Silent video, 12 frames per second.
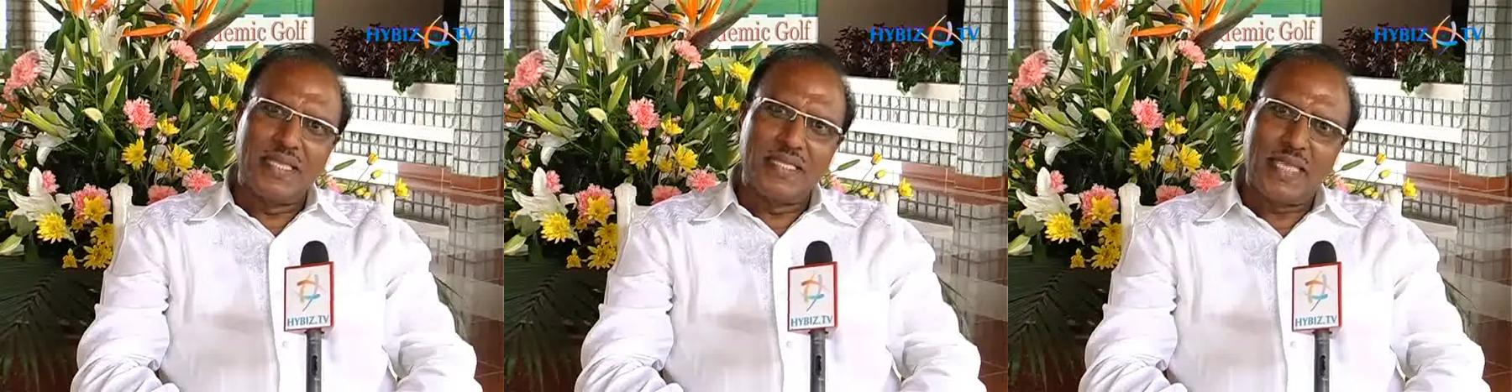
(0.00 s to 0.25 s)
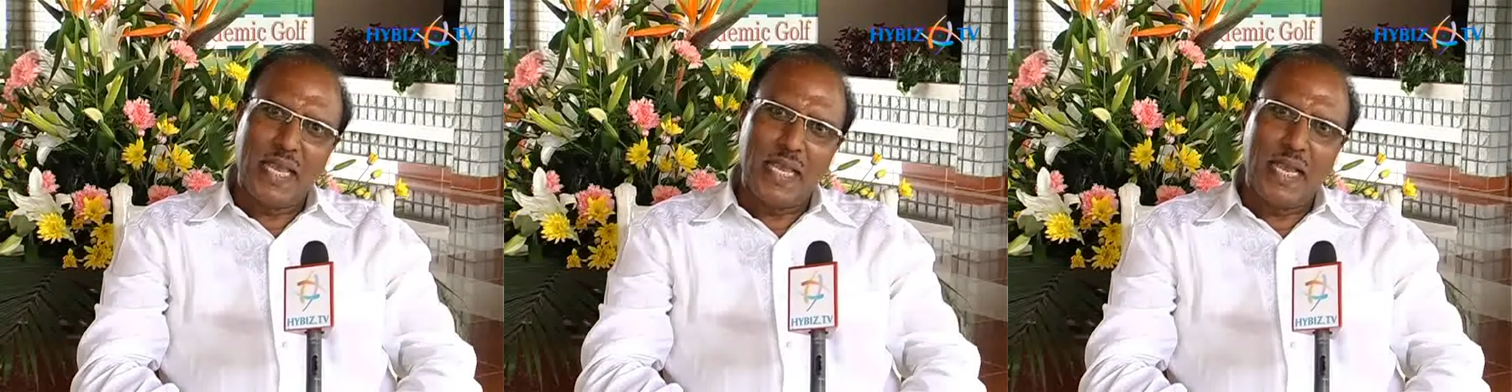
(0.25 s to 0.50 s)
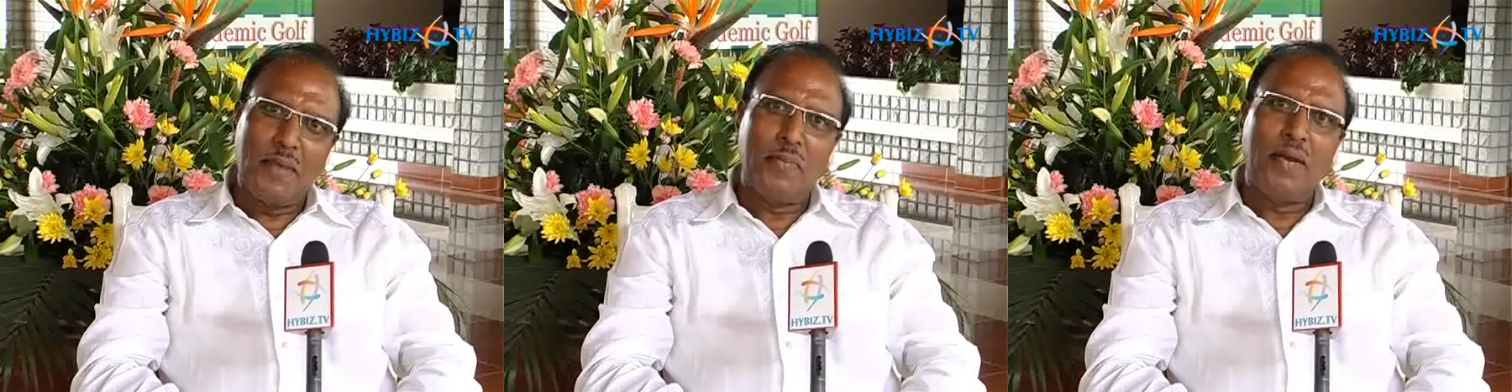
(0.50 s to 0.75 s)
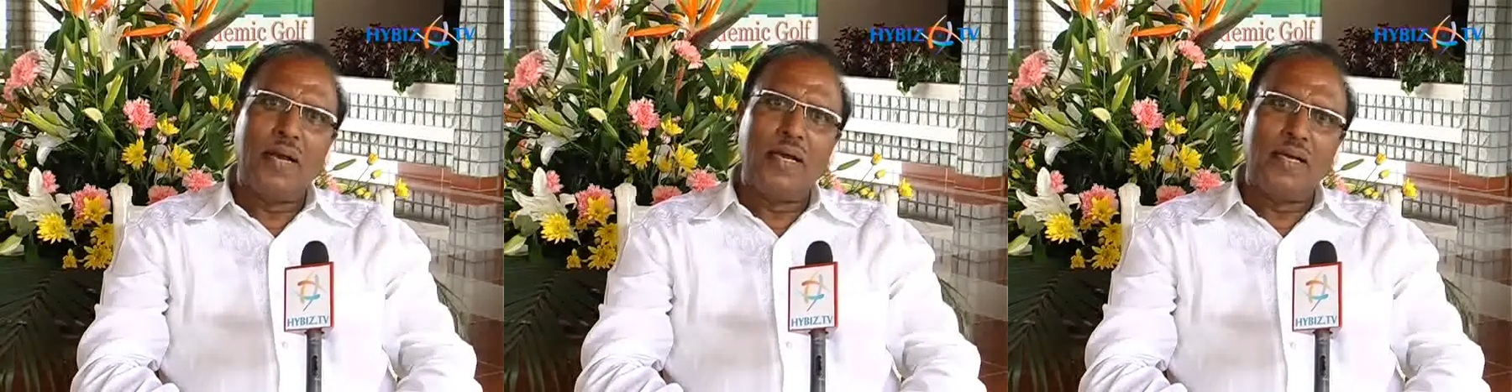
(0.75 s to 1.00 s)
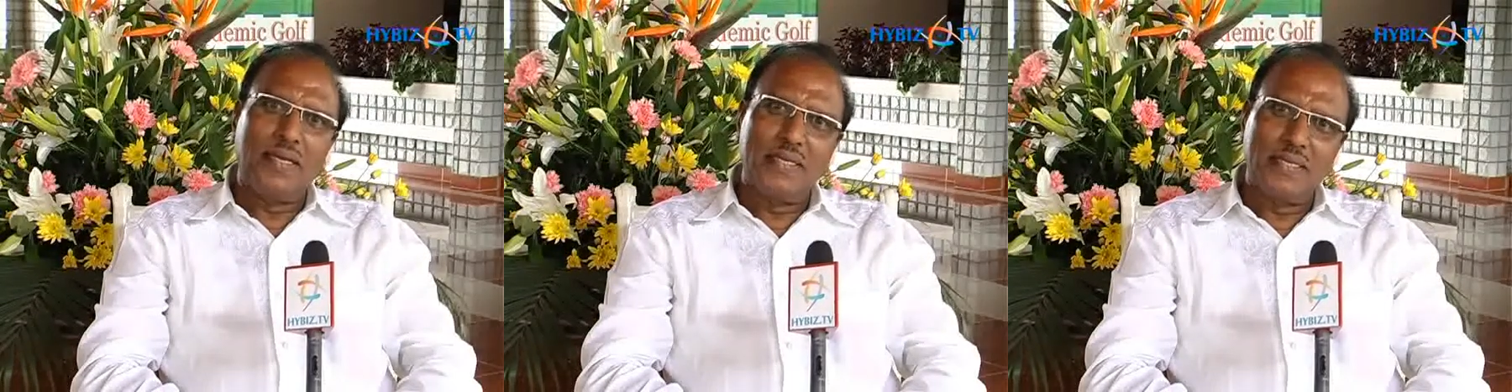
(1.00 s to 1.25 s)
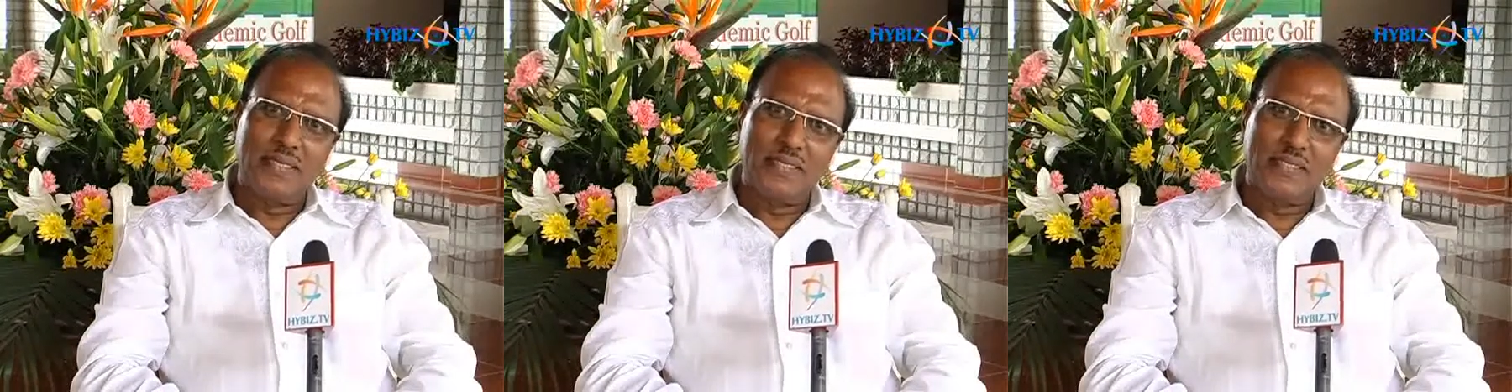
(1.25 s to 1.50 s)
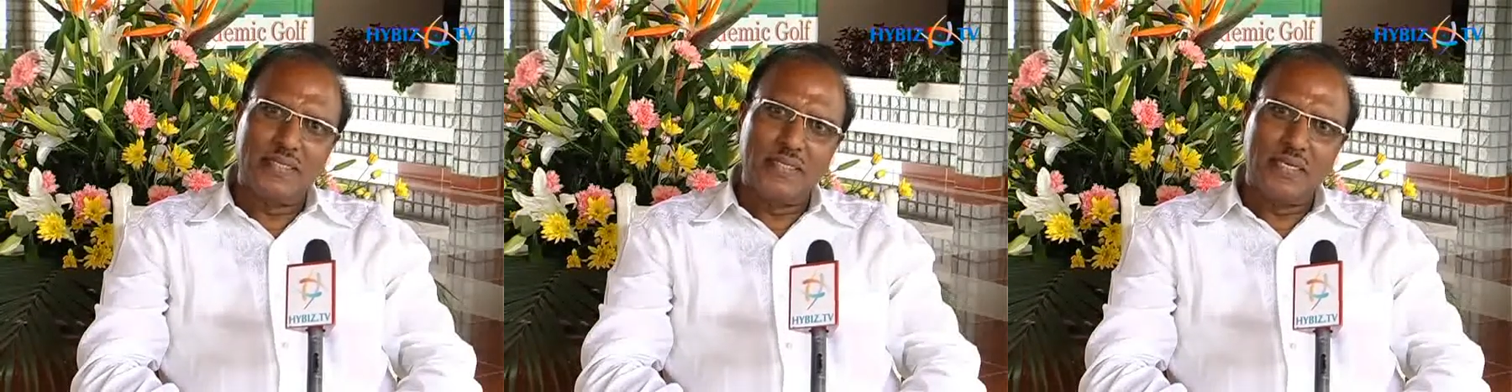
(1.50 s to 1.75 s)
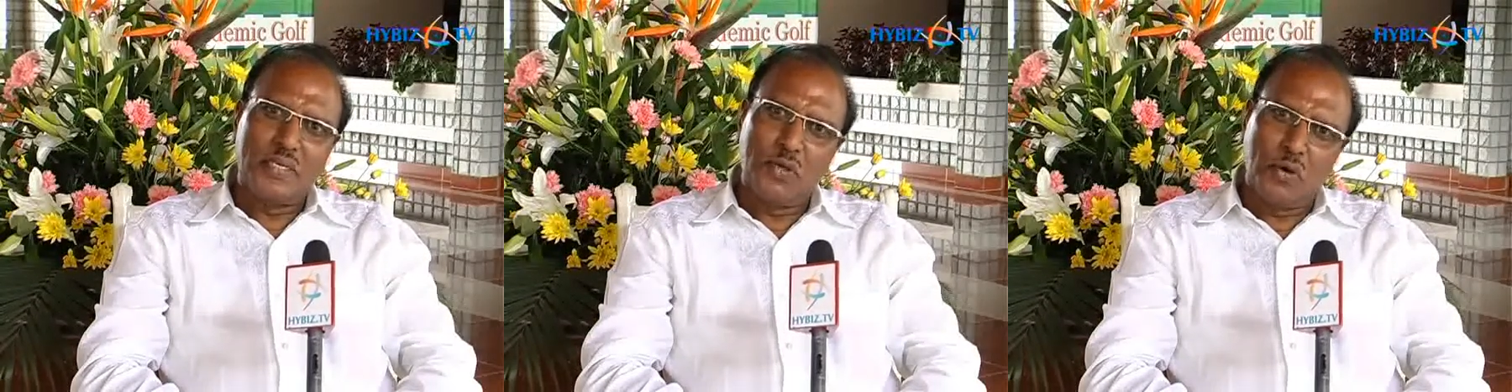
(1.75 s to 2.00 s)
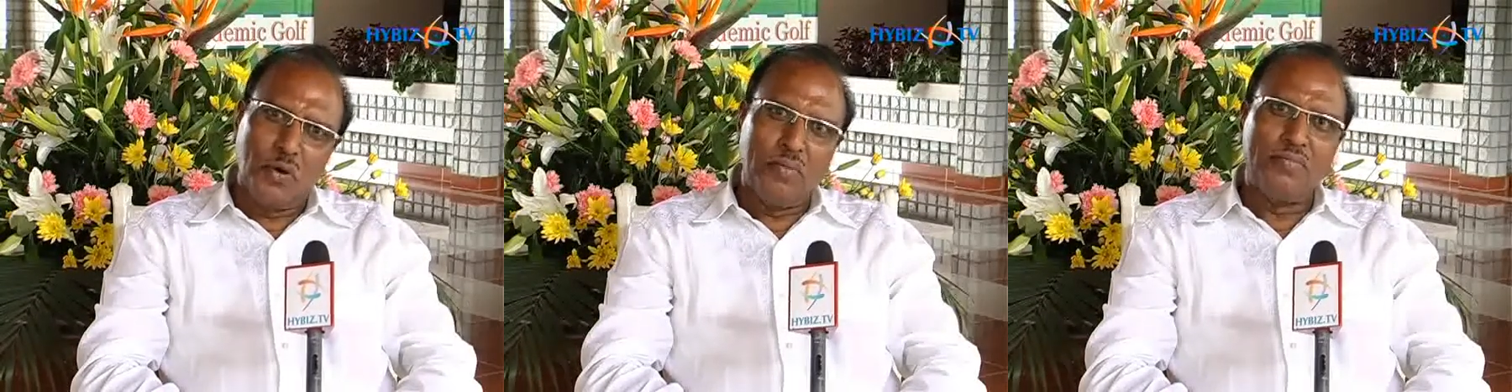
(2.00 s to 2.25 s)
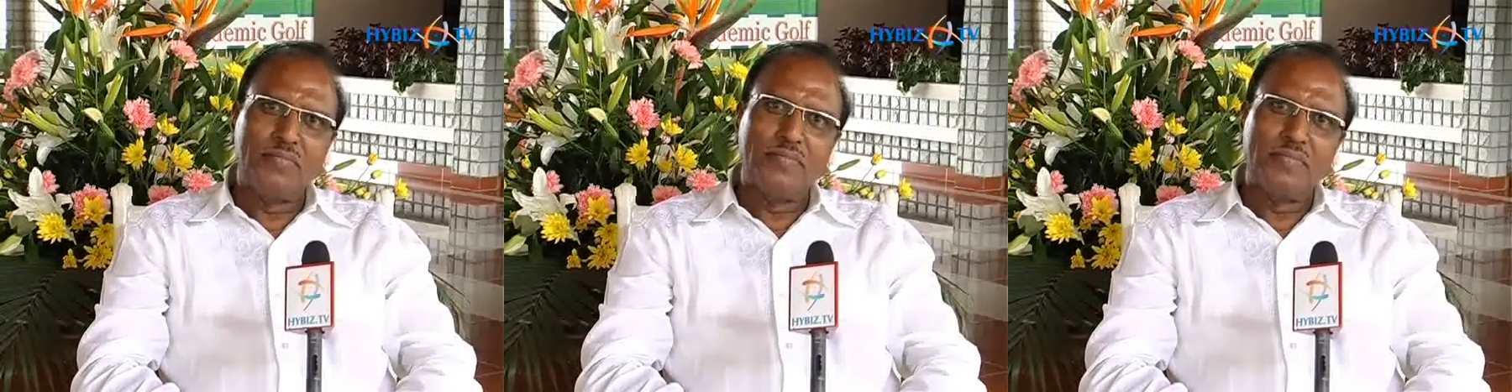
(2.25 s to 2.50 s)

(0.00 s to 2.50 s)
Sangama Yugam